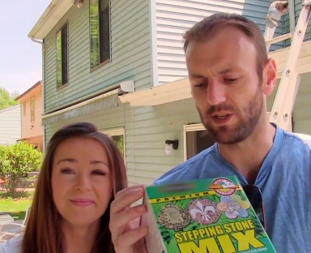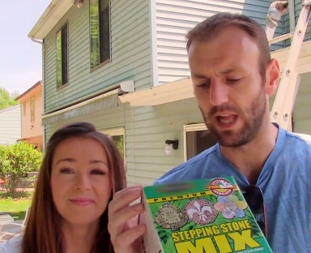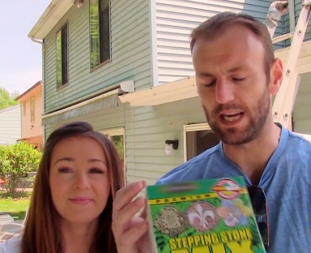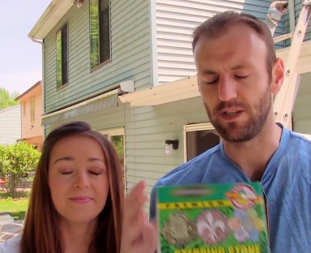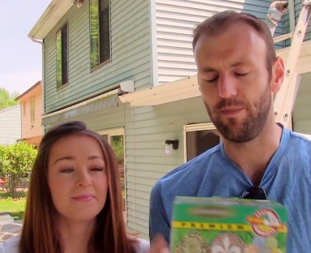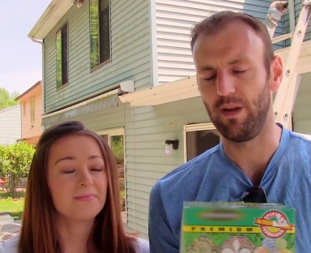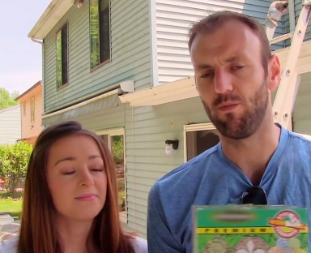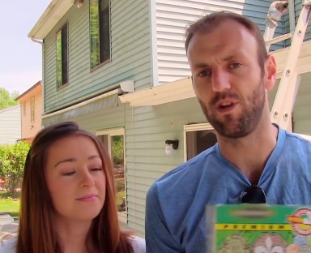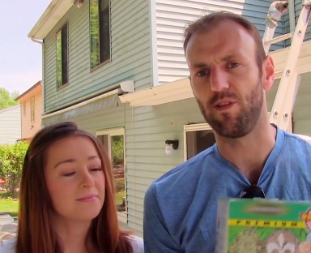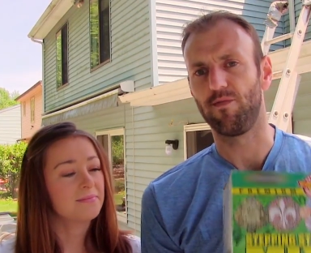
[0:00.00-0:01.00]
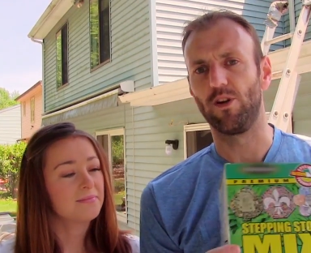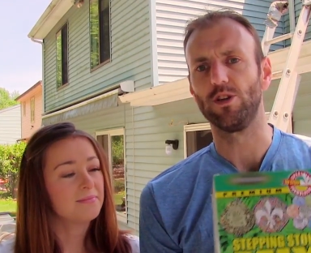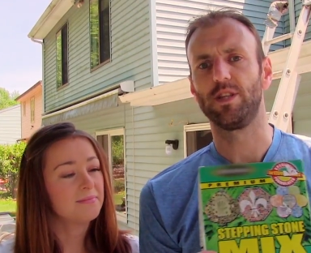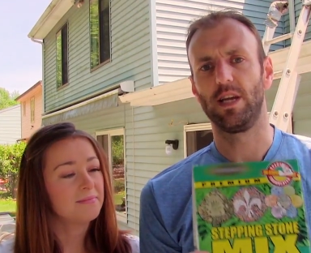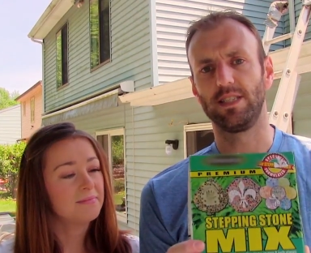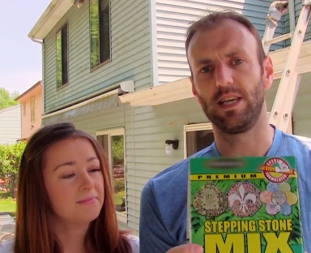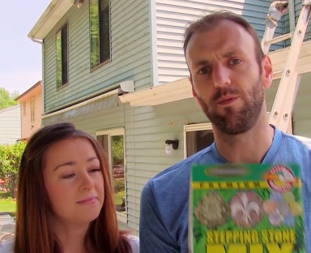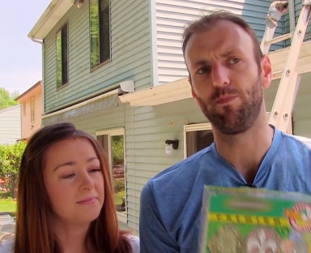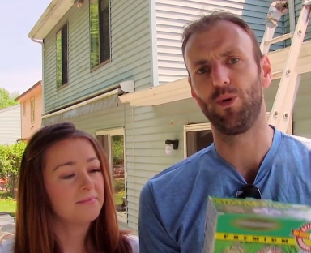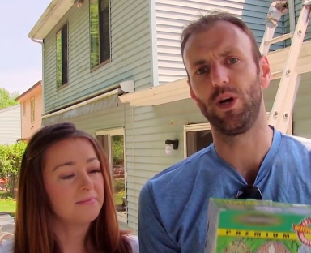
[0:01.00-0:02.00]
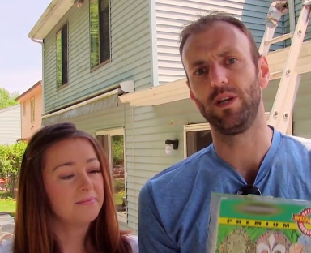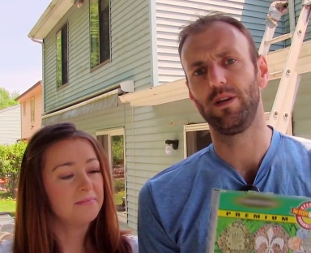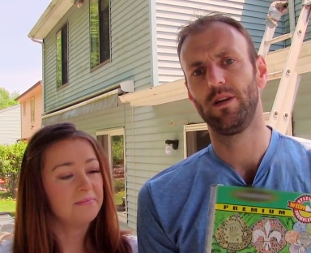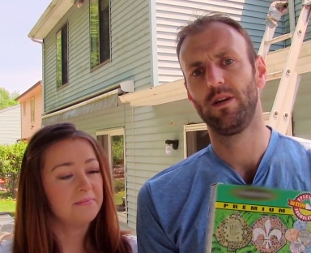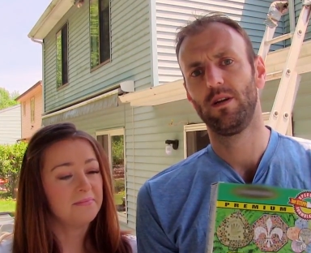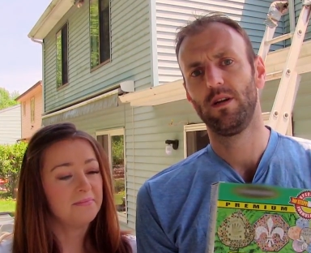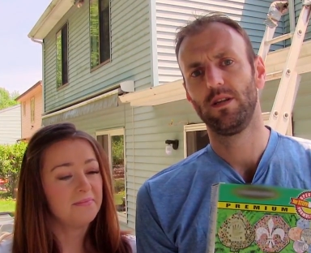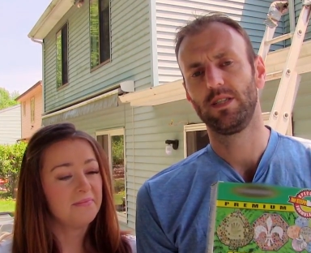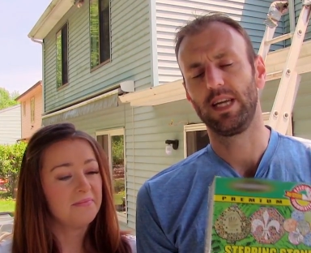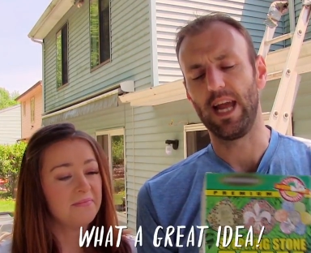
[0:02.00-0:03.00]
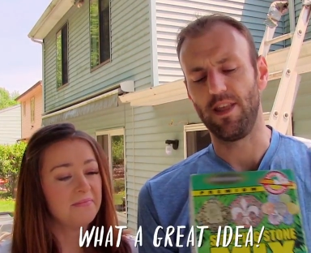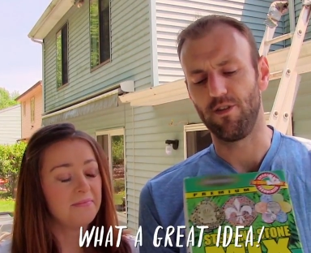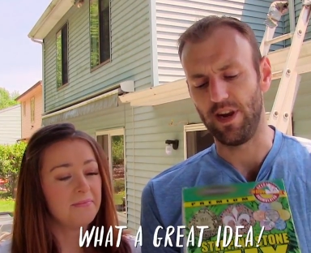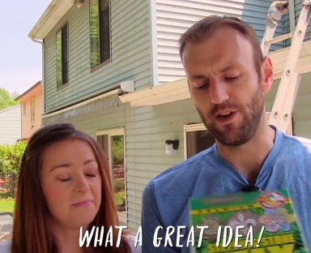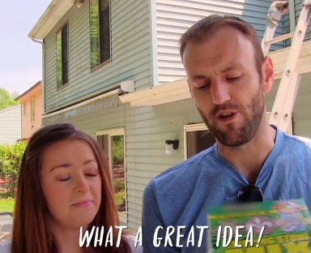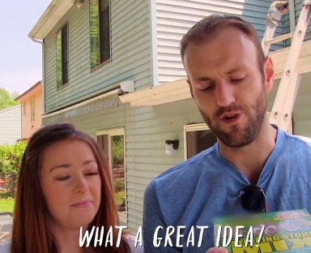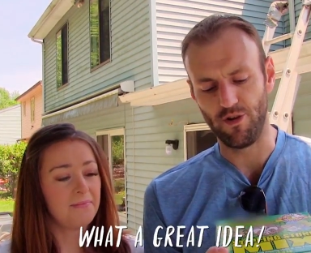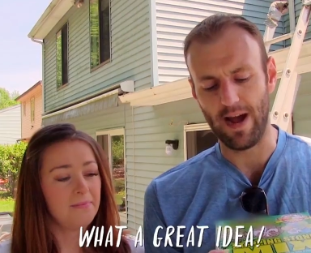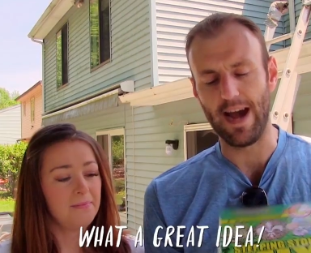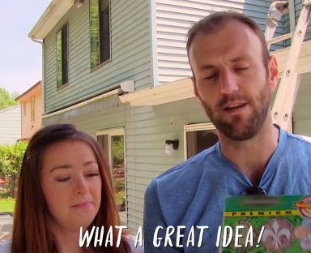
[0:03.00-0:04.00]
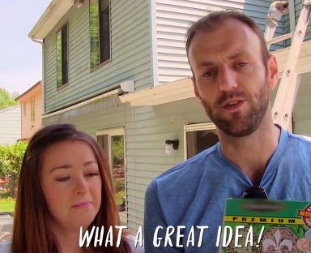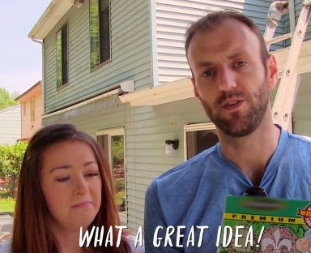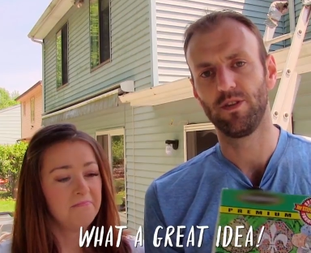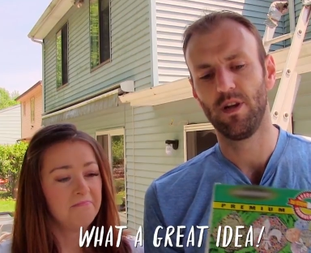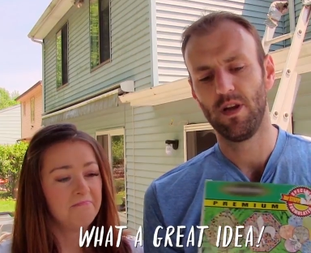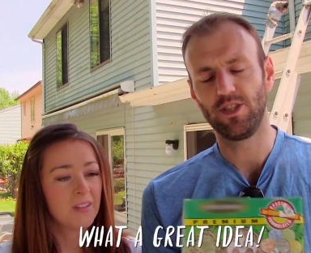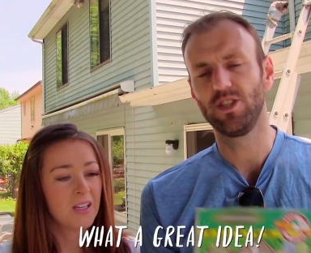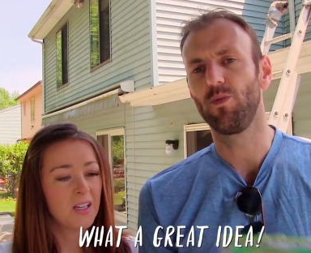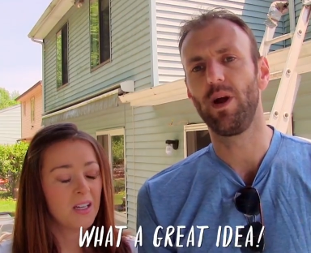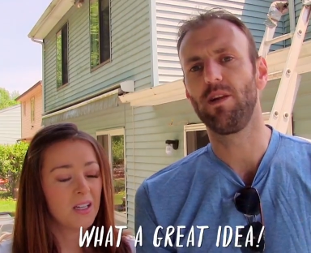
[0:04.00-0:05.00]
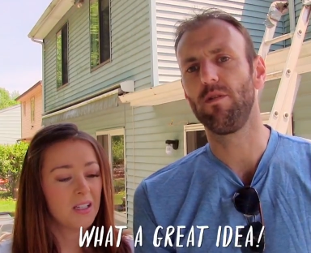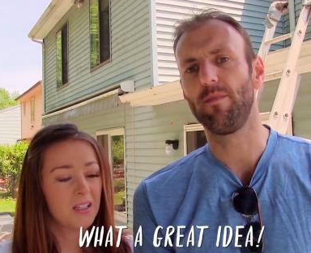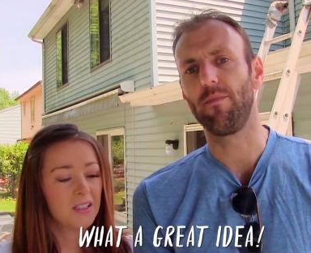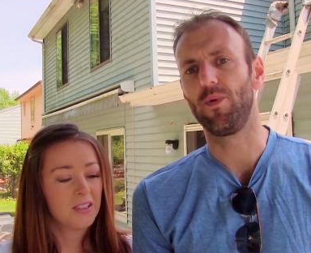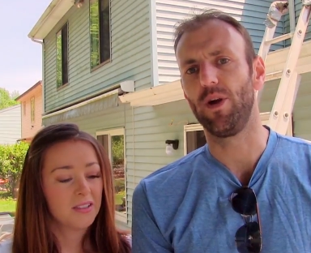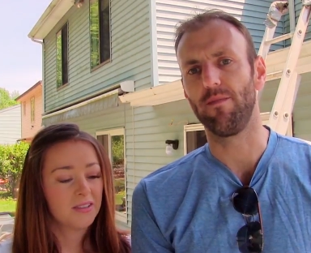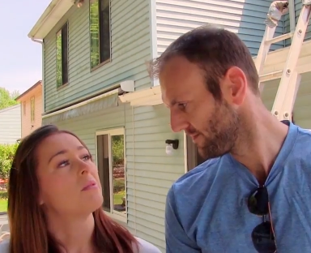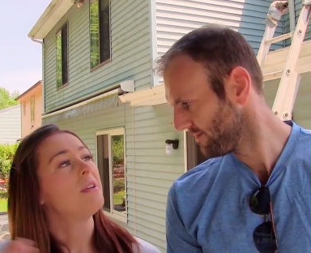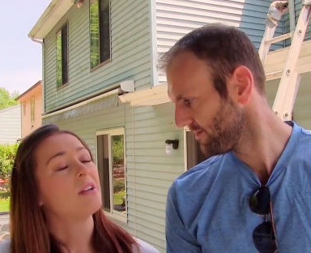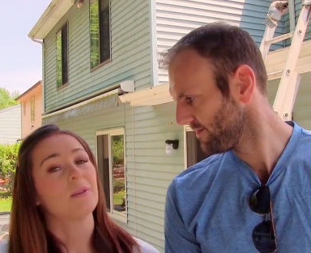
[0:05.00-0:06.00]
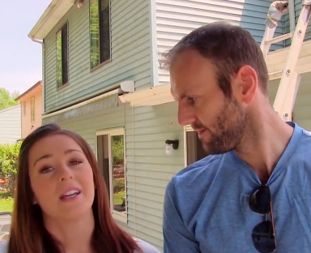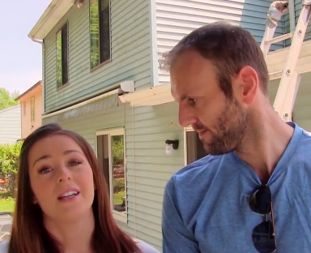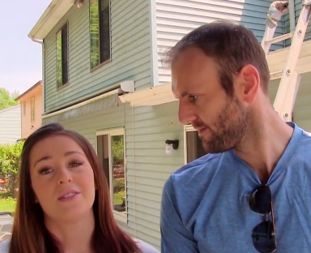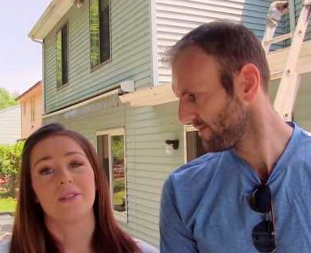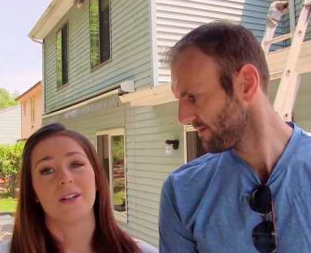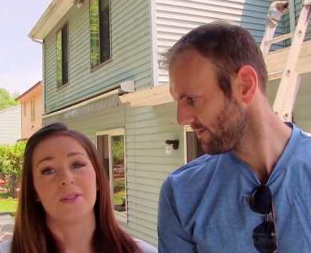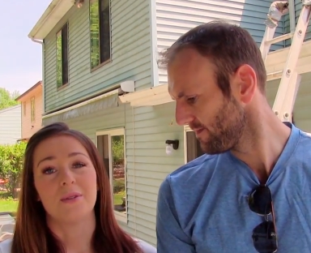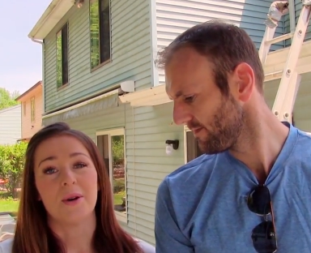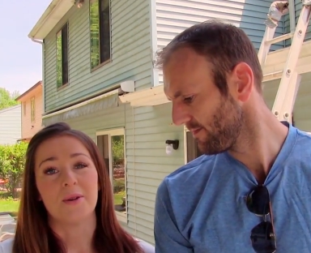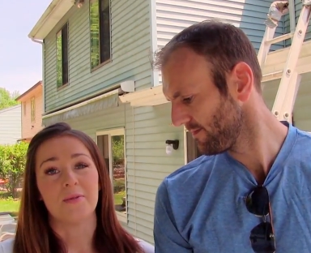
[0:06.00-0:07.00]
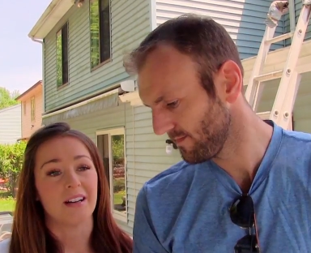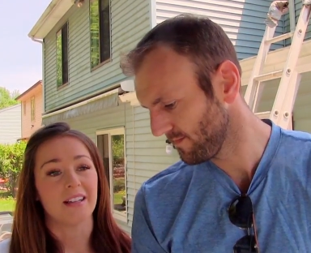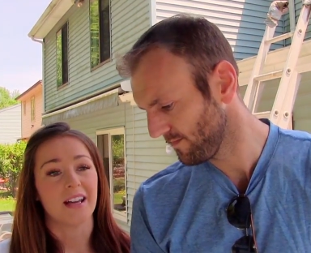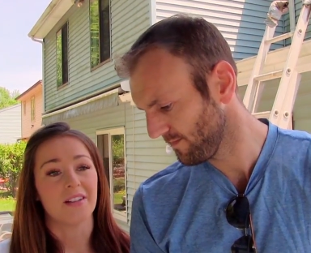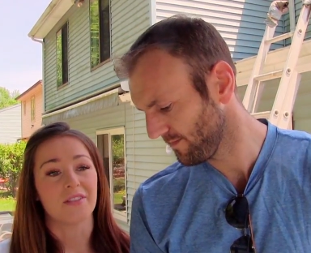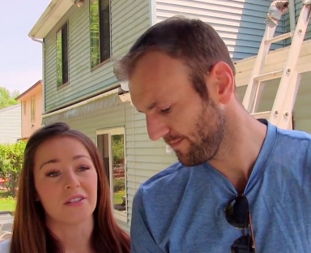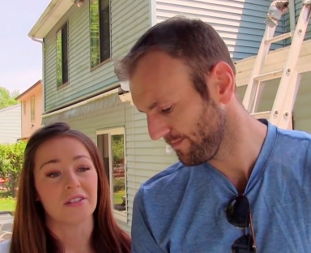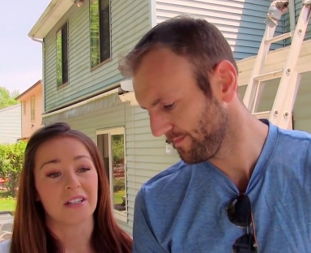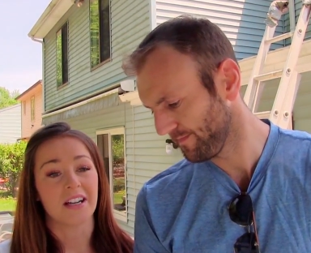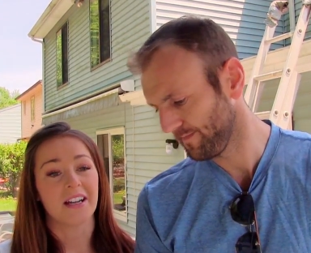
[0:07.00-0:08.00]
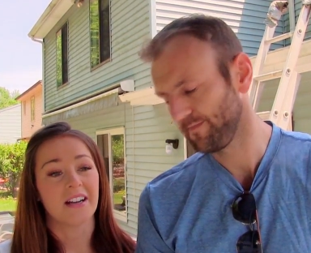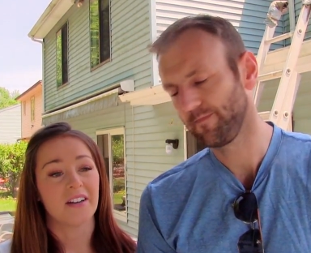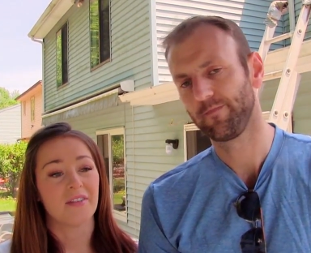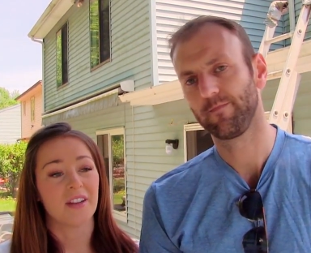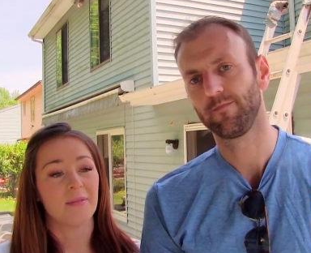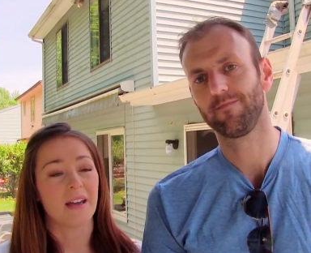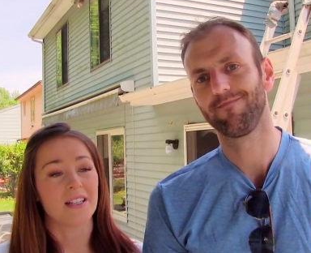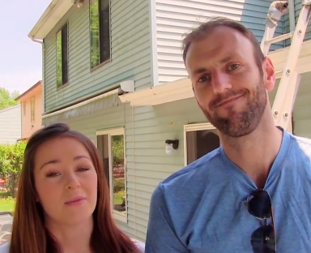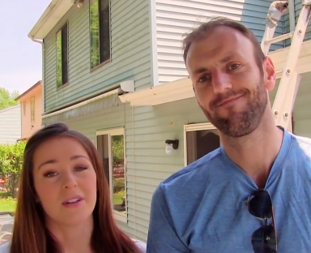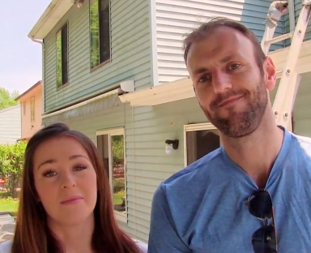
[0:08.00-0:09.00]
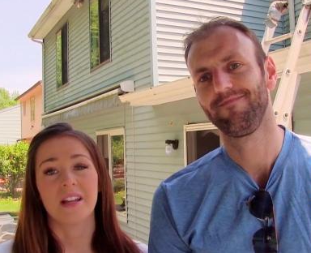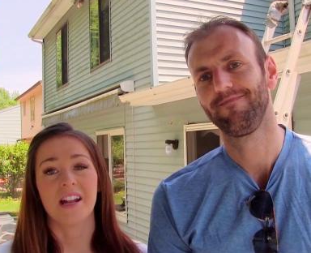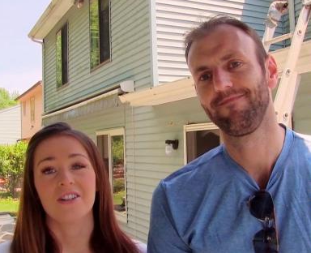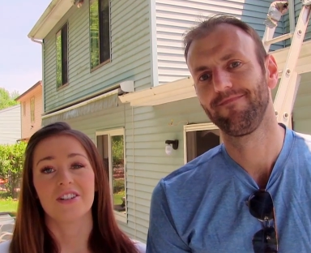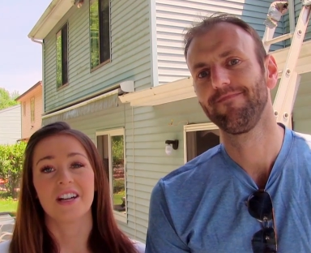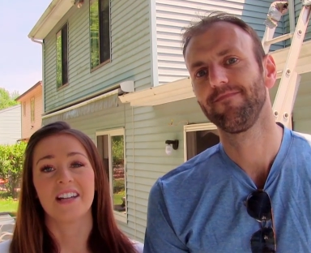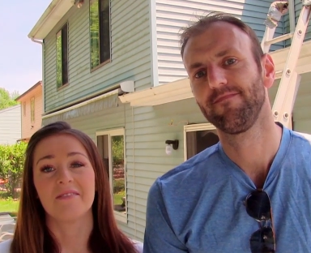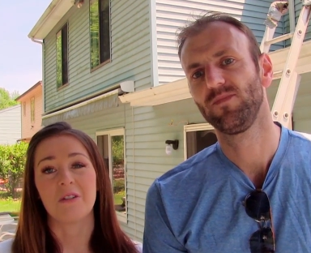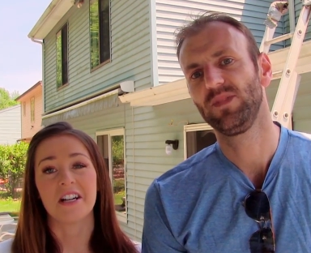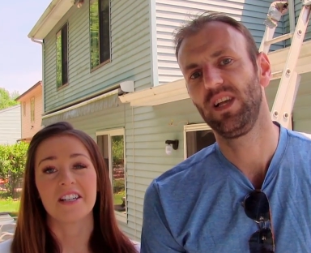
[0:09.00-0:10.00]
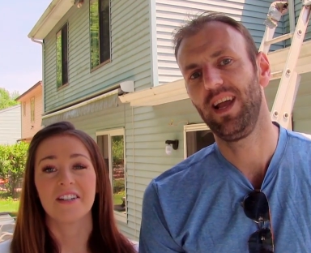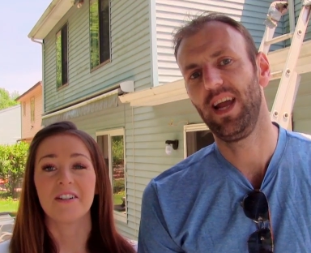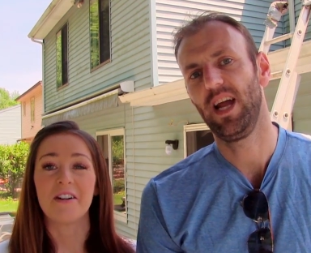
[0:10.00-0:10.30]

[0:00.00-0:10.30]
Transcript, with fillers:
Speaker 1: this will actually be one of the first things that we put together in our new house. Just a way to remember him. The
Speaker 2: minute we get into our new home, on the anniversary of him, I just want to plant a tree and watch him